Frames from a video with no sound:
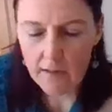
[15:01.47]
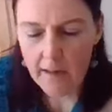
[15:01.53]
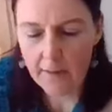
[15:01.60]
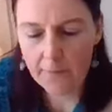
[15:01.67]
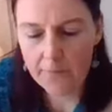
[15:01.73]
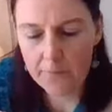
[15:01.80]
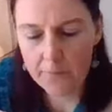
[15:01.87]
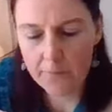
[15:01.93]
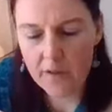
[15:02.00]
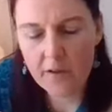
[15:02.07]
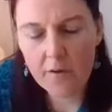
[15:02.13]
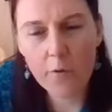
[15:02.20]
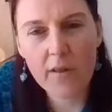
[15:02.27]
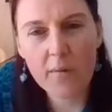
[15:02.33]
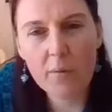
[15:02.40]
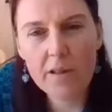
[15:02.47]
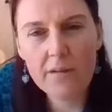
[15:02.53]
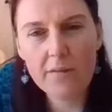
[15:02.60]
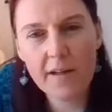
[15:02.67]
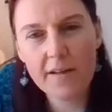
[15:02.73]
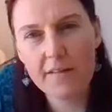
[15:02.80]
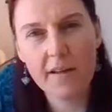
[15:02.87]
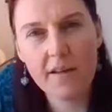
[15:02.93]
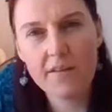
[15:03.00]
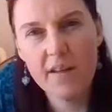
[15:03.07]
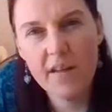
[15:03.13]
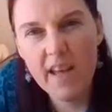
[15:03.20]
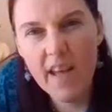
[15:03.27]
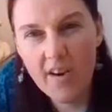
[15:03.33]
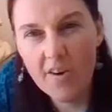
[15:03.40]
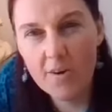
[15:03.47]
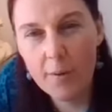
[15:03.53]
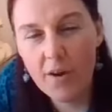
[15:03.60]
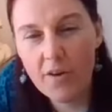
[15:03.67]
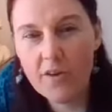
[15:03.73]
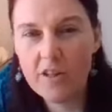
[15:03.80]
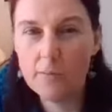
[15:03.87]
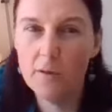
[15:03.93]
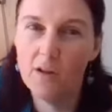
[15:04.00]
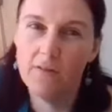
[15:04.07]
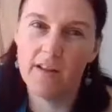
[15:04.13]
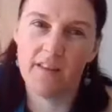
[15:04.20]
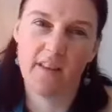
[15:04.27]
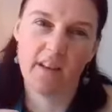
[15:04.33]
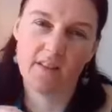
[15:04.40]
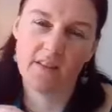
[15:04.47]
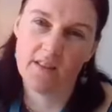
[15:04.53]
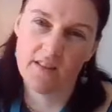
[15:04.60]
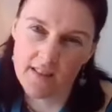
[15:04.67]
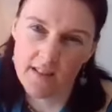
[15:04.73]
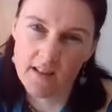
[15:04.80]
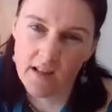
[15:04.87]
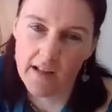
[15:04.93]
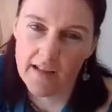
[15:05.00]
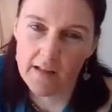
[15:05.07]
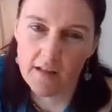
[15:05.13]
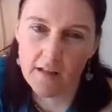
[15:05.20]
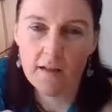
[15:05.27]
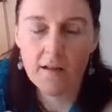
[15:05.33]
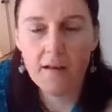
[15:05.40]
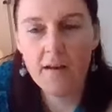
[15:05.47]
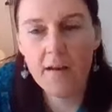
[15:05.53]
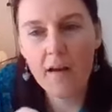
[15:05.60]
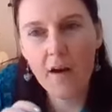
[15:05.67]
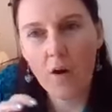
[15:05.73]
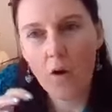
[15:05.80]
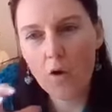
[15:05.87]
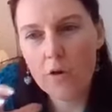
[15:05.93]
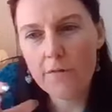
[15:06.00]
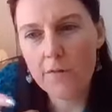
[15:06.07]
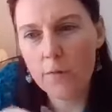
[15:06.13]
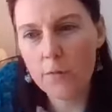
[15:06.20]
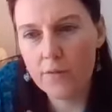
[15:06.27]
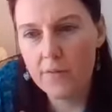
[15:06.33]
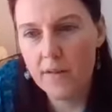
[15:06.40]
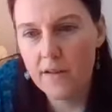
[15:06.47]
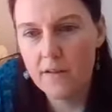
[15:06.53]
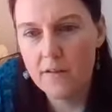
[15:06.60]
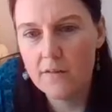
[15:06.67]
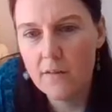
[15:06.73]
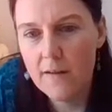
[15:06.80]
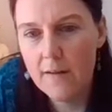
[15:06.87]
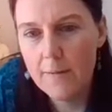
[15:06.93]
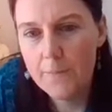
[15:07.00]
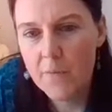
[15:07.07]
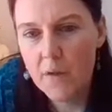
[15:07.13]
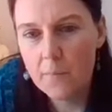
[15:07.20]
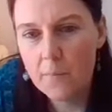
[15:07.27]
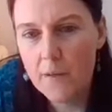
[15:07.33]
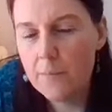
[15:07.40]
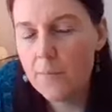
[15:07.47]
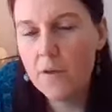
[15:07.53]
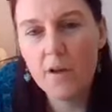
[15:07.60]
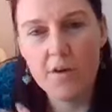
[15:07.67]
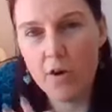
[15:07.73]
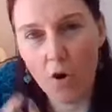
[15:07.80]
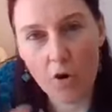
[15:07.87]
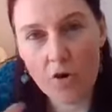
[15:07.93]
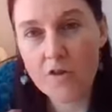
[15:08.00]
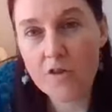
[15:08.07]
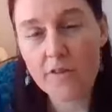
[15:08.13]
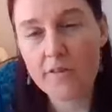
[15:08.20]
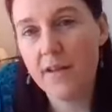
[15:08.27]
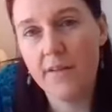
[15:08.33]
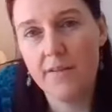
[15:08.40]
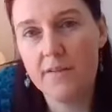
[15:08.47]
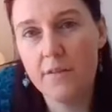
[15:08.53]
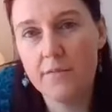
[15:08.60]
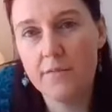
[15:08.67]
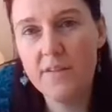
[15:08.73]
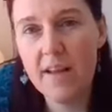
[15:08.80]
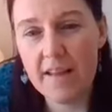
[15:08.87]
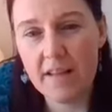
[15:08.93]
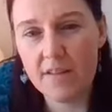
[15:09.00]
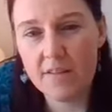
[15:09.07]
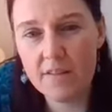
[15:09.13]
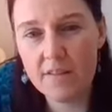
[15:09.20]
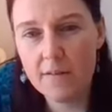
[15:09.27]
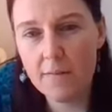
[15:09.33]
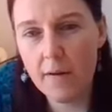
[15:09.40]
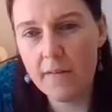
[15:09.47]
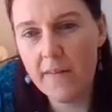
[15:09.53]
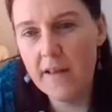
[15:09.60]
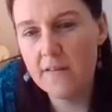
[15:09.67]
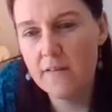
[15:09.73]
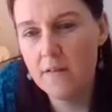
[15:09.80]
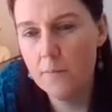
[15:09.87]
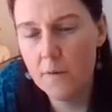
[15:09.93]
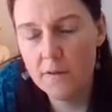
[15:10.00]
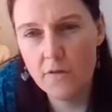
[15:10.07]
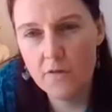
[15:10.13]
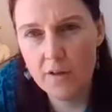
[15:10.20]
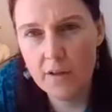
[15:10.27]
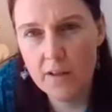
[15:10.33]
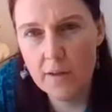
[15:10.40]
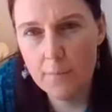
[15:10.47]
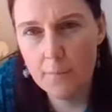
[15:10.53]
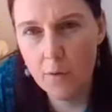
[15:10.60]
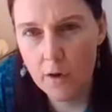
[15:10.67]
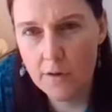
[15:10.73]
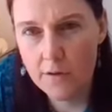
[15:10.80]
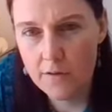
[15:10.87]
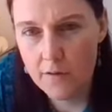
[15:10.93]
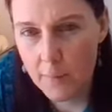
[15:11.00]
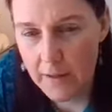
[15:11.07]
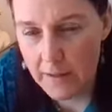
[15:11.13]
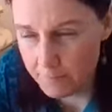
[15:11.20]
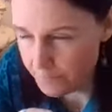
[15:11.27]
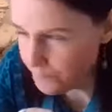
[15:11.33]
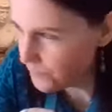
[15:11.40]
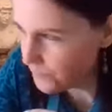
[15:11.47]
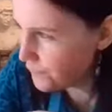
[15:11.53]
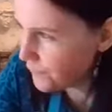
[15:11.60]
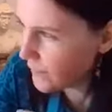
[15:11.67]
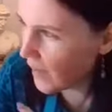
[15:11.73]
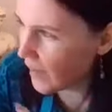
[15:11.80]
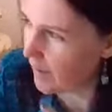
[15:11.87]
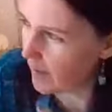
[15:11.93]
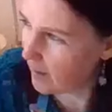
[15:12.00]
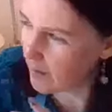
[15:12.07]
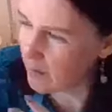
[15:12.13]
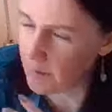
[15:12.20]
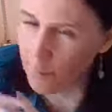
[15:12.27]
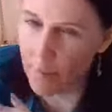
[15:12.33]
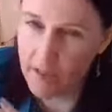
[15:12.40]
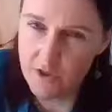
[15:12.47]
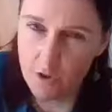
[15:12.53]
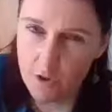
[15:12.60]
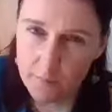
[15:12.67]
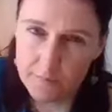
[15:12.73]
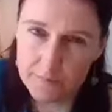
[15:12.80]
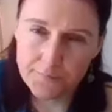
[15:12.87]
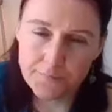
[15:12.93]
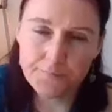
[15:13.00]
But you know, they will have had things they cared about, they will have had things they didn't like, all of those things. People are not just lists of dates, and that's something that's really important to me and in my job.